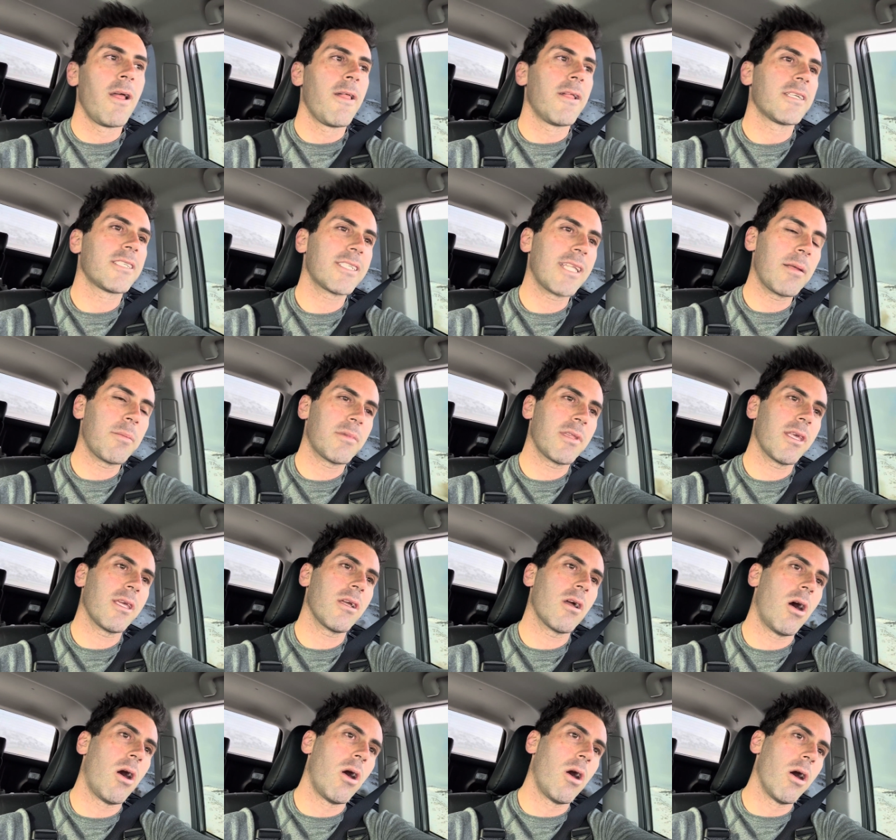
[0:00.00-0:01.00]
Same thing
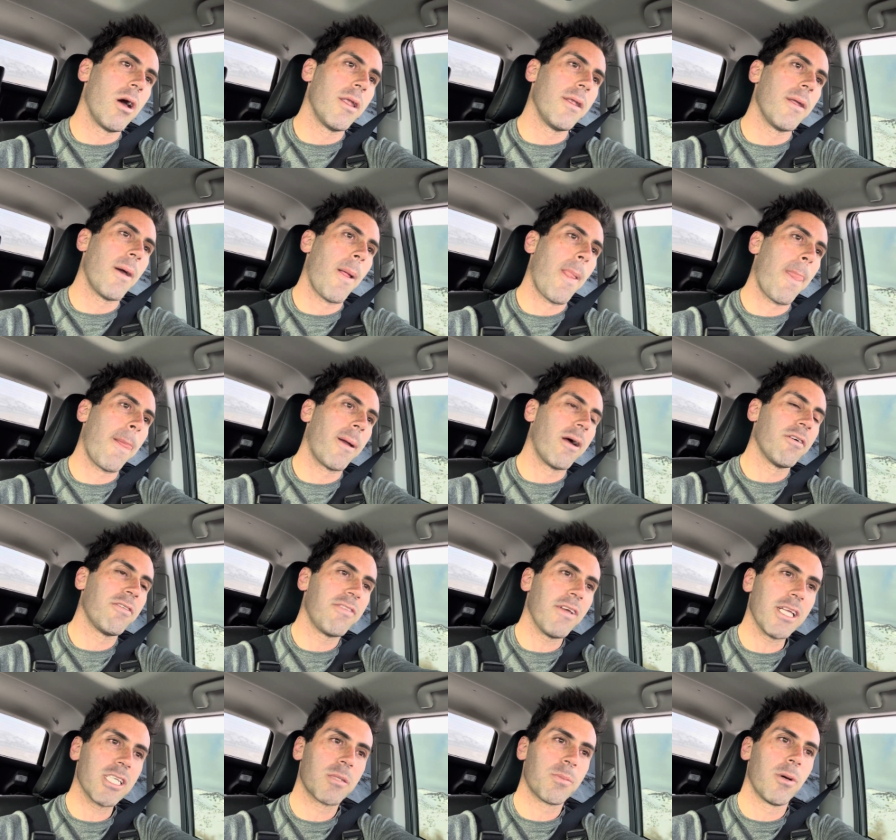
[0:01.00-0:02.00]
on
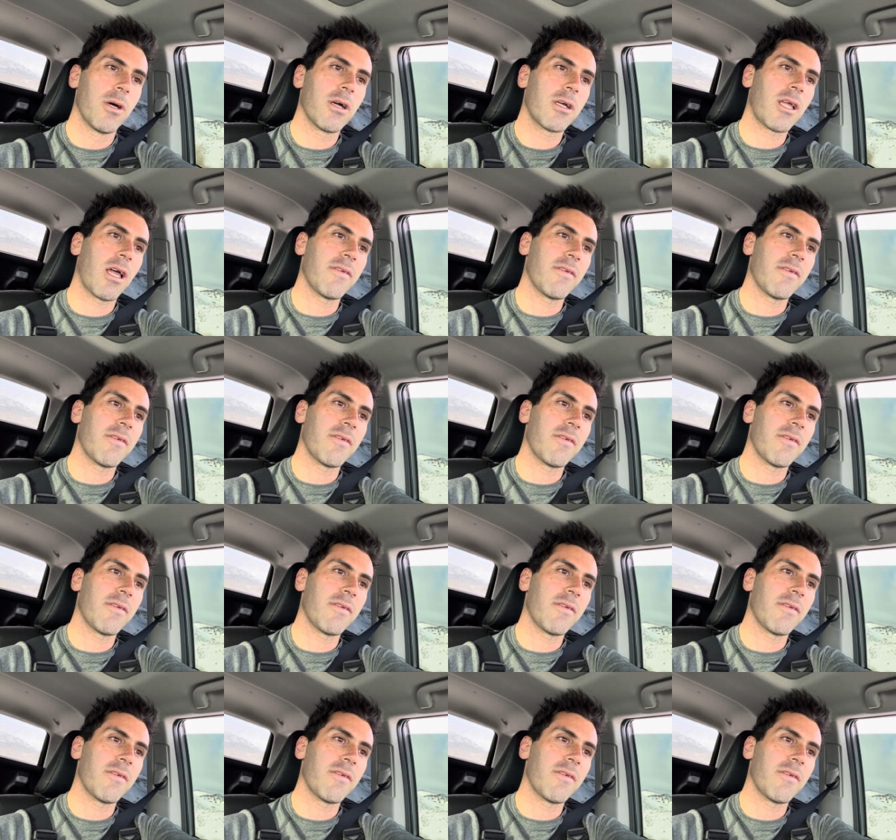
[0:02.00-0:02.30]
Facebook.